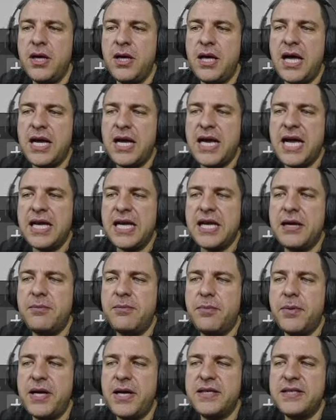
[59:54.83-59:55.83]
and I can
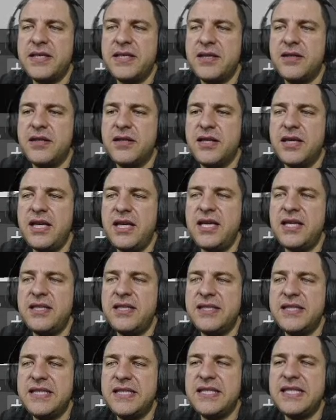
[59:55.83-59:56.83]
place it
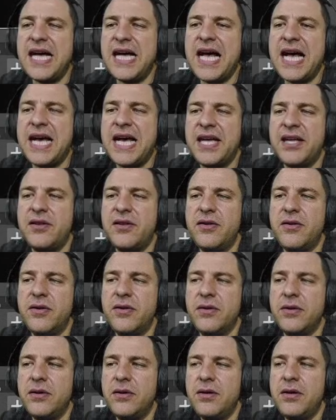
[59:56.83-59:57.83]

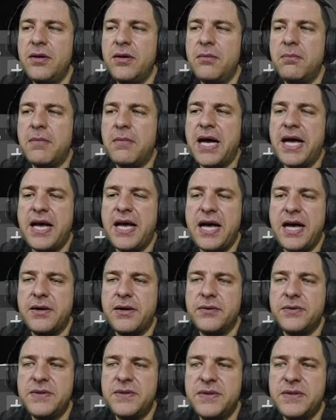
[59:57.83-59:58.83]
inside my
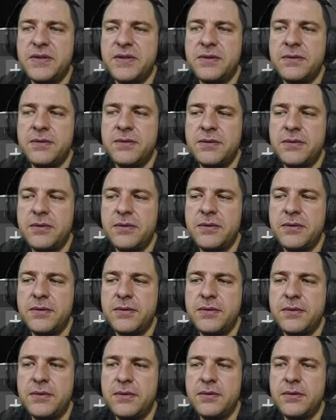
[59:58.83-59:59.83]
house
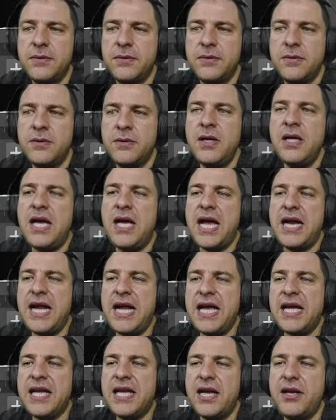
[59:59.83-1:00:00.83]
and
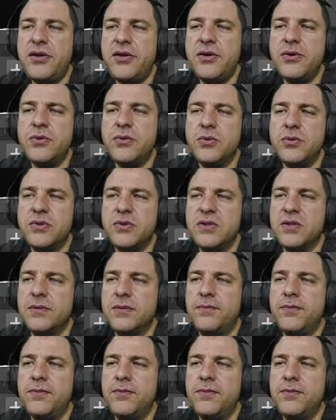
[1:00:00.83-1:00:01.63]
I can use